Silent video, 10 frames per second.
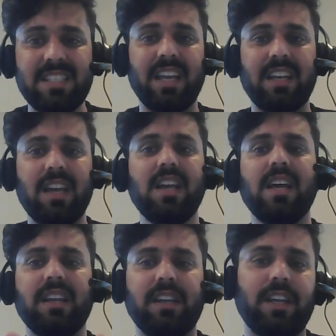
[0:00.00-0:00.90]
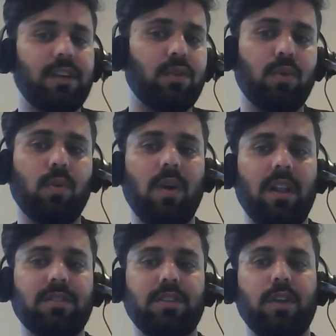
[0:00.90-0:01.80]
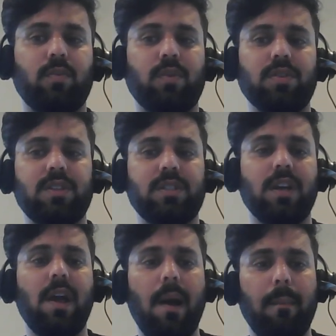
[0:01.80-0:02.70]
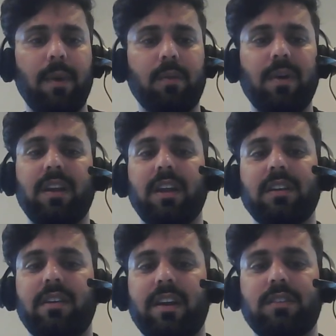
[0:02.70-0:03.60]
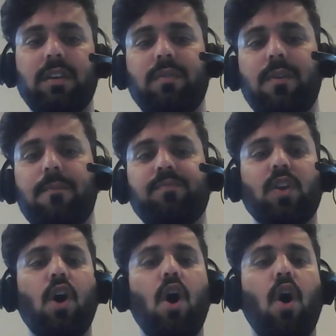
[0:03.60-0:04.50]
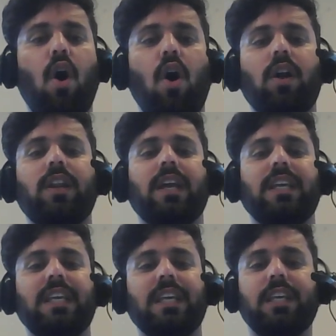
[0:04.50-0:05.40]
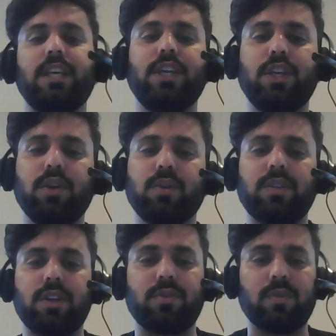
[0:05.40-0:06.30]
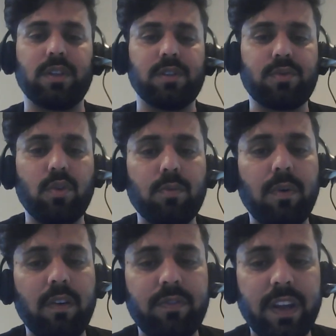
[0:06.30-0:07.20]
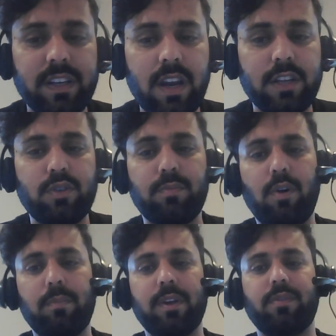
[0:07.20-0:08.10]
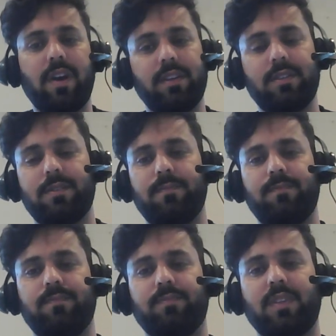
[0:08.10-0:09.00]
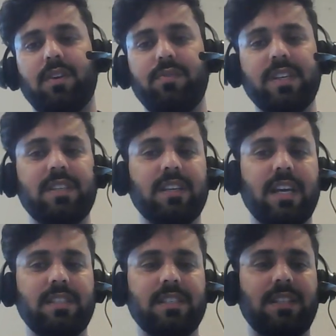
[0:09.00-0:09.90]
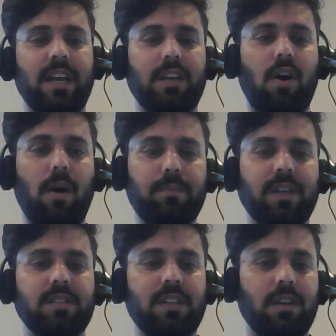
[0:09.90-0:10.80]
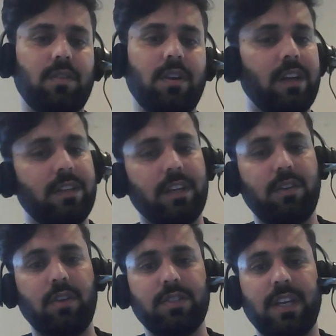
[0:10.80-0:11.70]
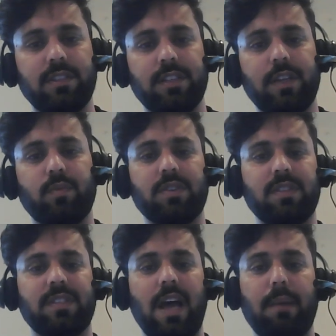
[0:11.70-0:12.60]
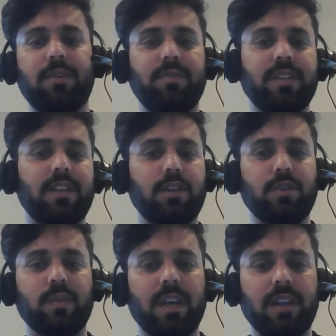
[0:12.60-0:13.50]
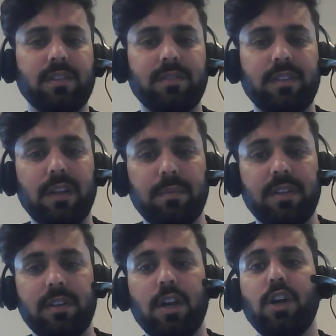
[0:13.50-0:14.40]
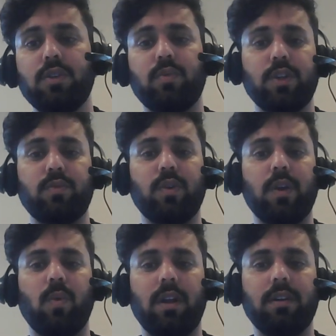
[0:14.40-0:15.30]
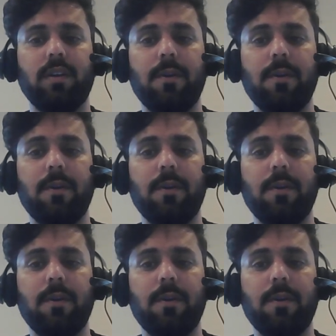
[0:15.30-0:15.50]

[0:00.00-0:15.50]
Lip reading: in Nintendo Co. Ltd versus Big Man Interactive on EU territorial scope of intellectual property rights. Recent cases like Optica Cellular Technology Ltd versus Apple Retail UK Limited 2021